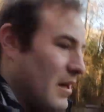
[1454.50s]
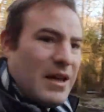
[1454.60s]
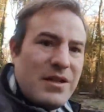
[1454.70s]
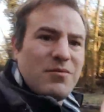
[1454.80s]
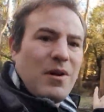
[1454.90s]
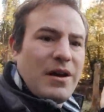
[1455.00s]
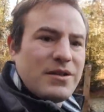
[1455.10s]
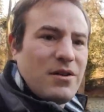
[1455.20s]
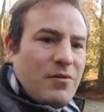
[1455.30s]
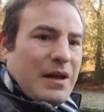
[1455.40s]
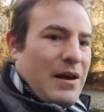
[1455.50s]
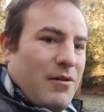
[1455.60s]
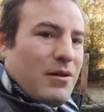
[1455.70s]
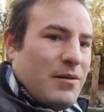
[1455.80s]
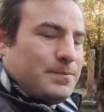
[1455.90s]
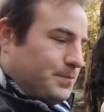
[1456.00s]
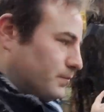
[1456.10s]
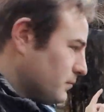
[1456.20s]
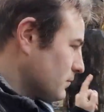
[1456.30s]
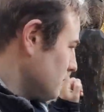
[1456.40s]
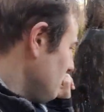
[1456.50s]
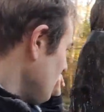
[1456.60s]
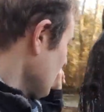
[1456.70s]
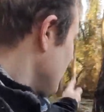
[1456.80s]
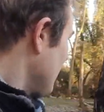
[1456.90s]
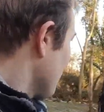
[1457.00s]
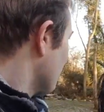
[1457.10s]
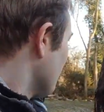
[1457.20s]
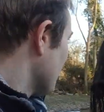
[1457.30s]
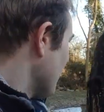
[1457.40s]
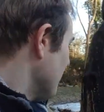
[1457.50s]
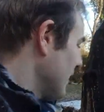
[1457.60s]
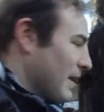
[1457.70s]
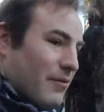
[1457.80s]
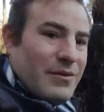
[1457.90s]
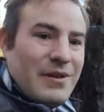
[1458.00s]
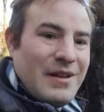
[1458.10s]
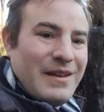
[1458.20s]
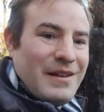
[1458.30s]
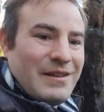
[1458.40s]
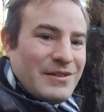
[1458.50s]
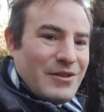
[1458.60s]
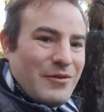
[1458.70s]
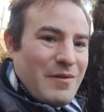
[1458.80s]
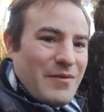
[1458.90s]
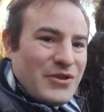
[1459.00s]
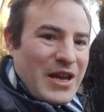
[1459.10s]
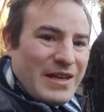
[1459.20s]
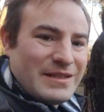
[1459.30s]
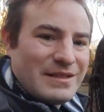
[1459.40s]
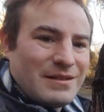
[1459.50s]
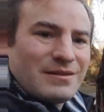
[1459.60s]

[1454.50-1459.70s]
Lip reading: is a wise old owl. And now I'm going down to the River Chess.